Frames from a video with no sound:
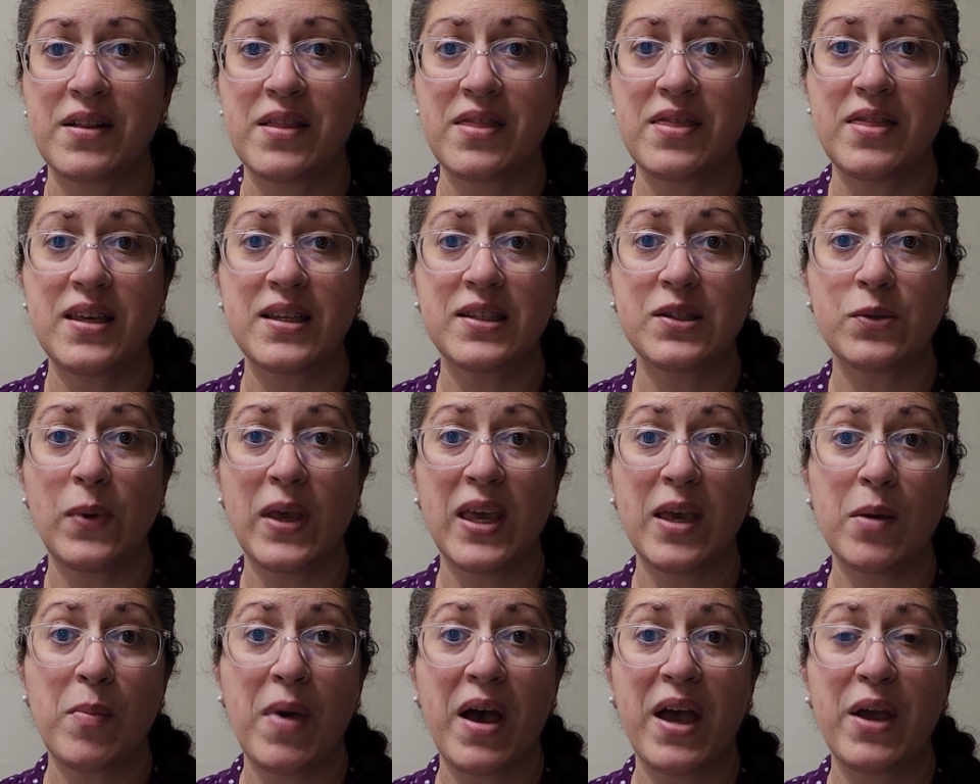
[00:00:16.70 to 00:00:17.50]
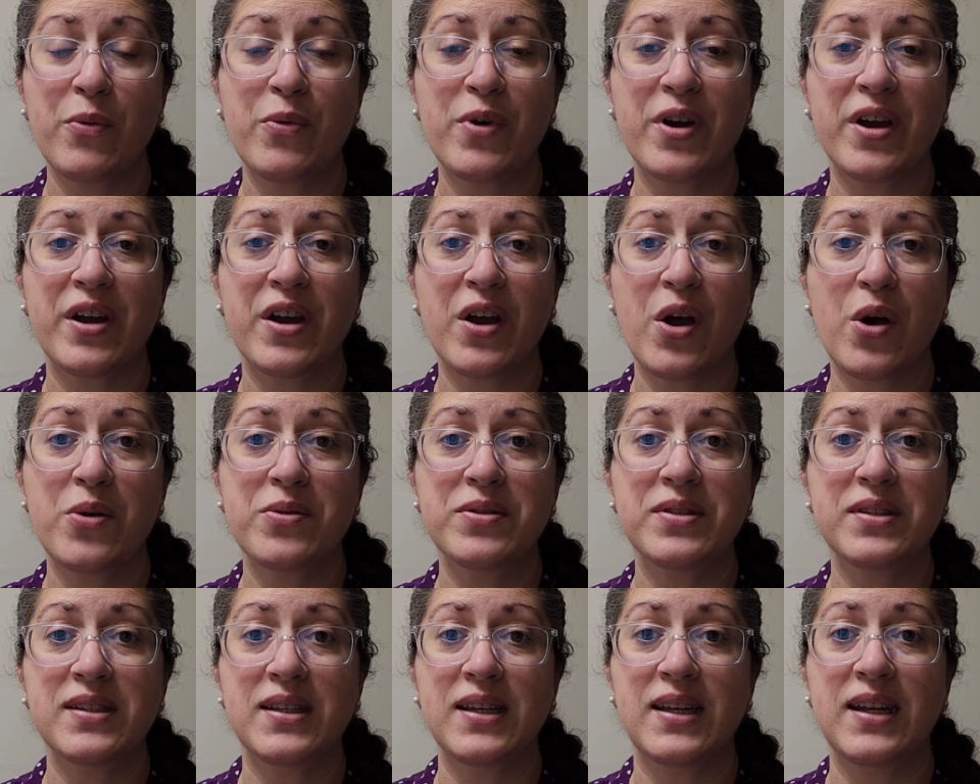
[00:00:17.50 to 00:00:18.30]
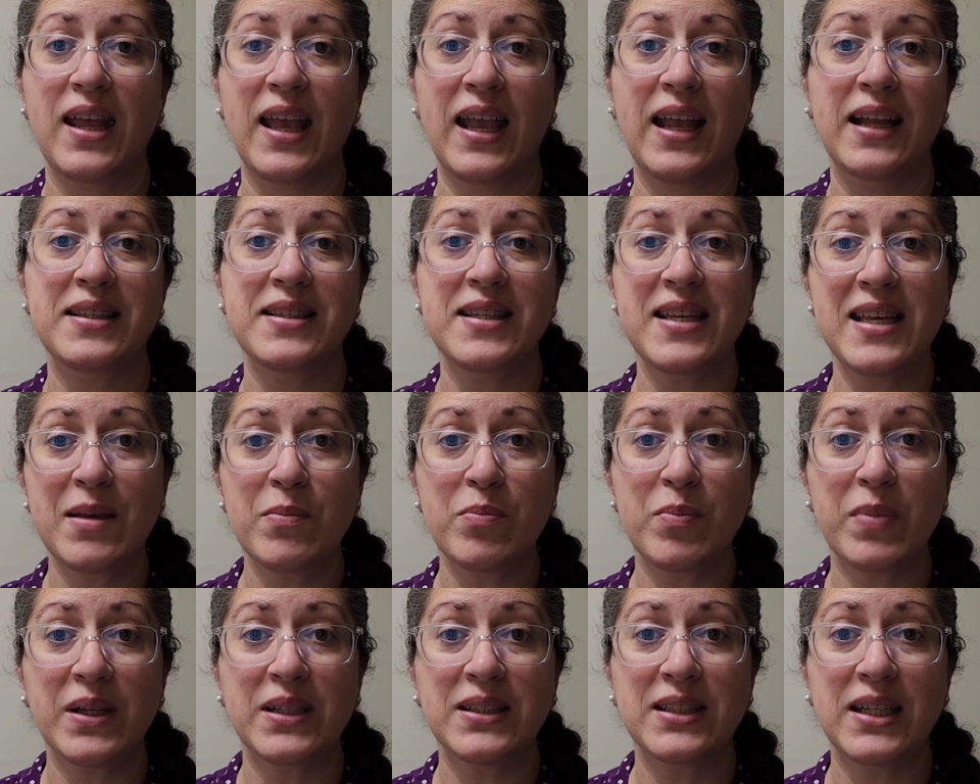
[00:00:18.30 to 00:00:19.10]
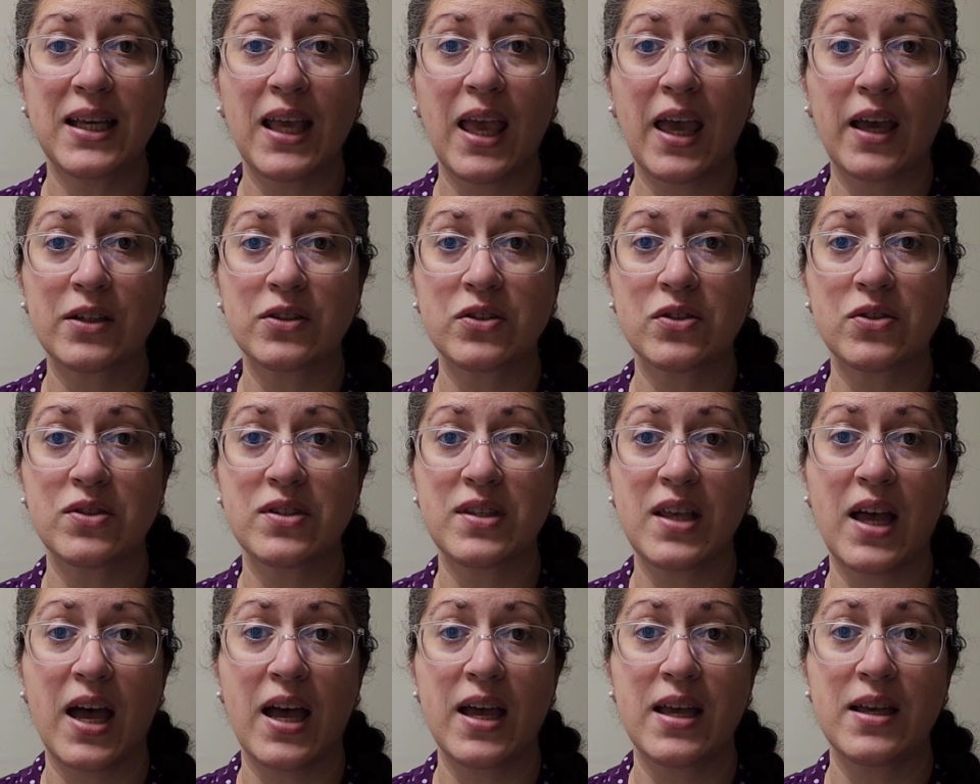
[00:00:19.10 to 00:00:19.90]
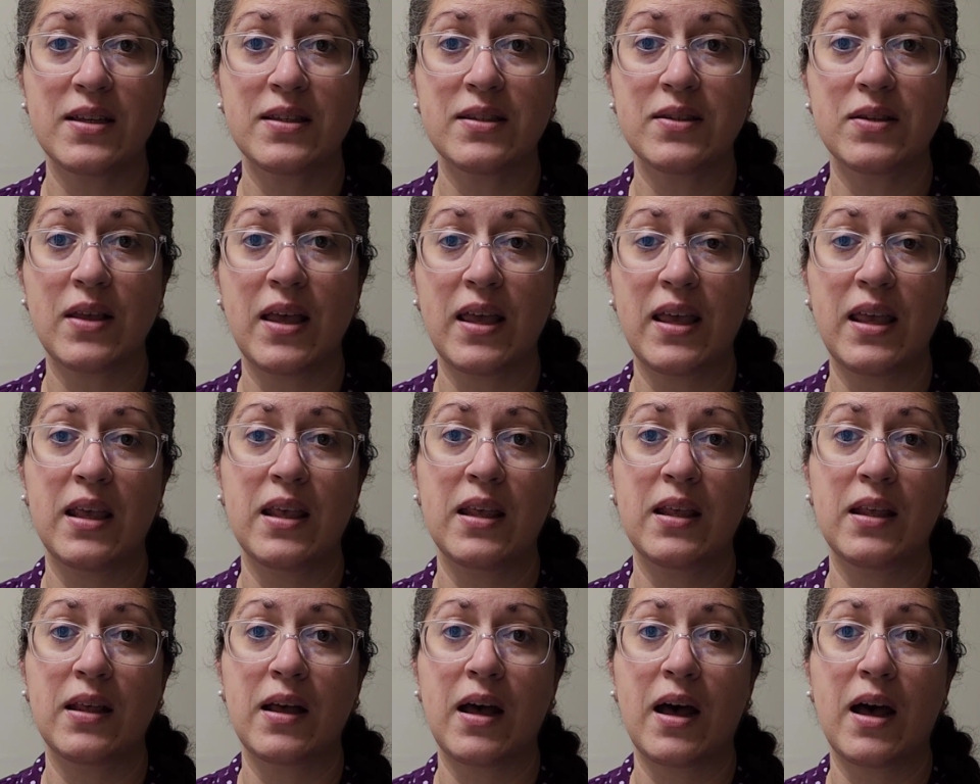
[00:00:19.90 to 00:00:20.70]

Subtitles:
This week my work hosted a team building exercise, and